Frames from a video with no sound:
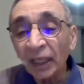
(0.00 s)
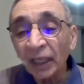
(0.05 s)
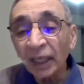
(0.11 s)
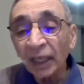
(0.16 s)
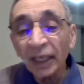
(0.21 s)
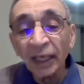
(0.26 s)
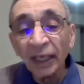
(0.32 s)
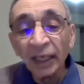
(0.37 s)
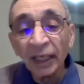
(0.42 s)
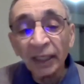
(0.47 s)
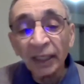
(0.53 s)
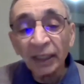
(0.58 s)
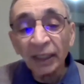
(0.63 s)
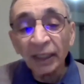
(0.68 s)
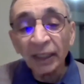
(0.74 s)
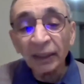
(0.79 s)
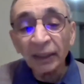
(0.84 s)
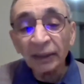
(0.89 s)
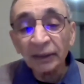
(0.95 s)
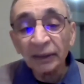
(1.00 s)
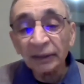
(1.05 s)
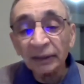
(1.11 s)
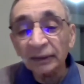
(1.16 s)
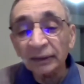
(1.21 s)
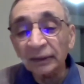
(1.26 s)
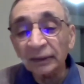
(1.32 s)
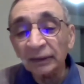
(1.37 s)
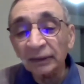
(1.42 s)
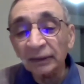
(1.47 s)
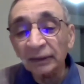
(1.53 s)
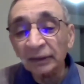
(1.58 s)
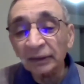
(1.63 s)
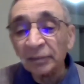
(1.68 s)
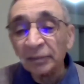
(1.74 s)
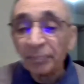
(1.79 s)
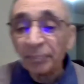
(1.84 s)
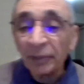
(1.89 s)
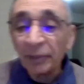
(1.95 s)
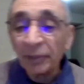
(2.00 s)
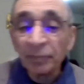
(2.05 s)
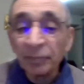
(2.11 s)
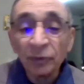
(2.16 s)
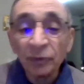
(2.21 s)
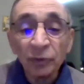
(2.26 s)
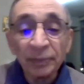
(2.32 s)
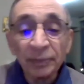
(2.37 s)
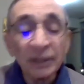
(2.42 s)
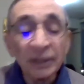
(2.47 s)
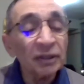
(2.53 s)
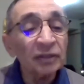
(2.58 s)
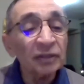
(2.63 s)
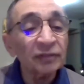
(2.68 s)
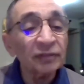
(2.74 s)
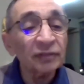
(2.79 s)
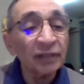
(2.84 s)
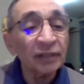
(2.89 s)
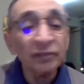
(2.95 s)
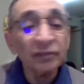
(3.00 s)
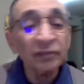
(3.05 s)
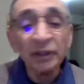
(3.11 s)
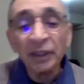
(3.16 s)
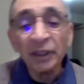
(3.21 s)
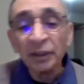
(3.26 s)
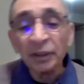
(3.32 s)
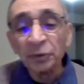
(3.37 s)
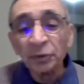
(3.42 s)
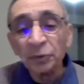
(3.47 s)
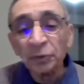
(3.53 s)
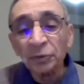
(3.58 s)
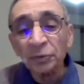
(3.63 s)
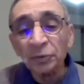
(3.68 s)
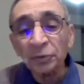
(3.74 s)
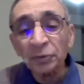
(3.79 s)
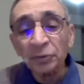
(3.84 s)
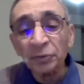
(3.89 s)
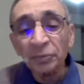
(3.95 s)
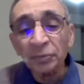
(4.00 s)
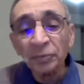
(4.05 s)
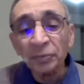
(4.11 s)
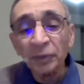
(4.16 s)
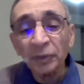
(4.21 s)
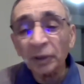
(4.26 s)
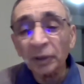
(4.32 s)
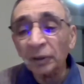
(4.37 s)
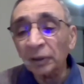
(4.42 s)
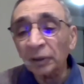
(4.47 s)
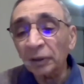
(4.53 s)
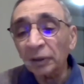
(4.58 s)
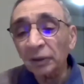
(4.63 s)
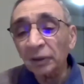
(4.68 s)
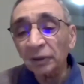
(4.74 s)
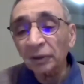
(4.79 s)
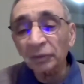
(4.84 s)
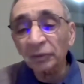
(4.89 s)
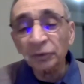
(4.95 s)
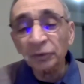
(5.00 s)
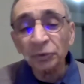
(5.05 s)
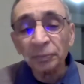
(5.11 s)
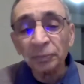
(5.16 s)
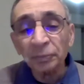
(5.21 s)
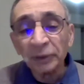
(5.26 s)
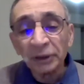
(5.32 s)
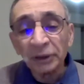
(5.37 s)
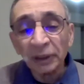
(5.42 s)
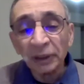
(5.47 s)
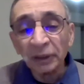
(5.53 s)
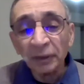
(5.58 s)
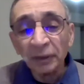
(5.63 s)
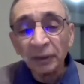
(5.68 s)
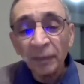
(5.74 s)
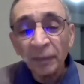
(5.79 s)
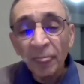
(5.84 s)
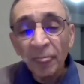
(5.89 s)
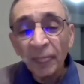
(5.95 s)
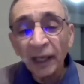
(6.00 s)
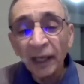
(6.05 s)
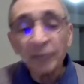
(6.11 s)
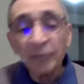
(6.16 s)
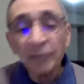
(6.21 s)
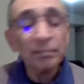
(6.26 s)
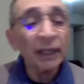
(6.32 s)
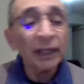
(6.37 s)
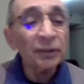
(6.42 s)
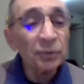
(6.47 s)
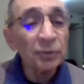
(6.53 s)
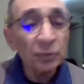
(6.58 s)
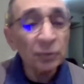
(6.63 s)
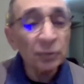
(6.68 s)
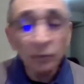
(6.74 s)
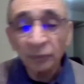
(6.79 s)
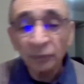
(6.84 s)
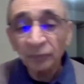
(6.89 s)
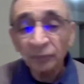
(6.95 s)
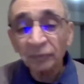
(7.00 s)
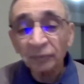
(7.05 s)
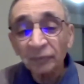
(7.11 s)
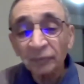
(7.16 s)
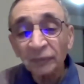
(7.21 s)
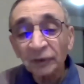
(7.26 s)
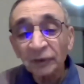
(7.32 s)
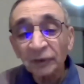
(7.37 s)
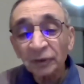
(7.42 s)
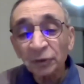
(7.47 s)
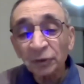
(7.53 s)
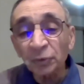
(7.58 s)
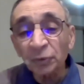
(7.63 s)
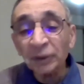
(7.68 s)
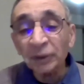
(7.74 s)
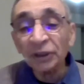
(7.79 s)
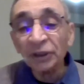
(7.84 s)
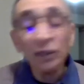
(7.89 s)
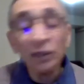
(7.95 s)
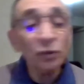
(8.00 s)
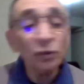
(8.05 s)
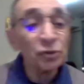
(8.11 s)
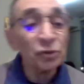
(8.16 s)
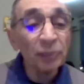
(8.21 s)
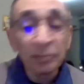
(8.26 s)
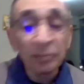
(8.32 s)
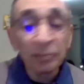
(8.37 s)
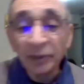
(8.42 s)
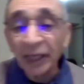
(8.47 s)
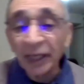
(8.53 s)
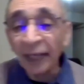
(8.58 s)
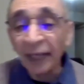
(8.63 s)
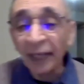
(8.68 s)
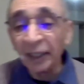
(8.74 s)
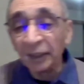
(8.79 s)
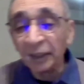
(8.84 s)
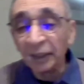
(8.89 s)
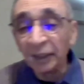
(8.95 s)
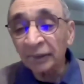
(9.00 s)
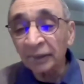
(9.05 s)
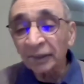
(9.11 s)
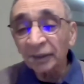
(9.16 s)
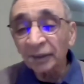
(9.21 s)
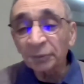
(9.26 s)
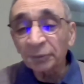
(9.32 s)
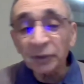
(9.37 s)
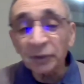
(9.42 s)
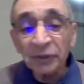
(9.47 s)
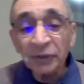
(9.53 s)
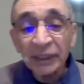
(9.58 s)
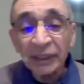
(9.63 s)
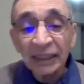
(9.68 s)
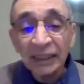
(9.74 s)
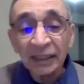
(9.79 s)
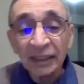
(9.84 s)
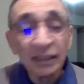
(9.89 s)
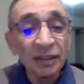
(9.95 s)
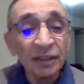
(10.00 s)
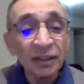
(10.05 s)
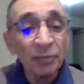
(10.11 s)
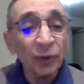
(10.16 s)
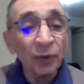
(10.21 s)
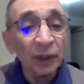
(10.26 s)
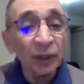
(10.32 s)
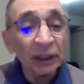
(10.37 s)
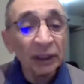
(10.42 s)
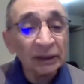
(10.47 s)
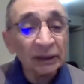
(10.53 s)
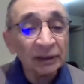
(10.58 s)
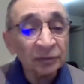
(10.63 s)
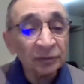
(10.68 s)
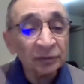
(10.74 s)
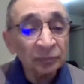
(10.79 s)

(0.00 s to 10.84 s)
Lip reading: And the paper would be delivered every day to Guru Prasad. And Pendu, who was a newspaper addict, would read it in the mornings.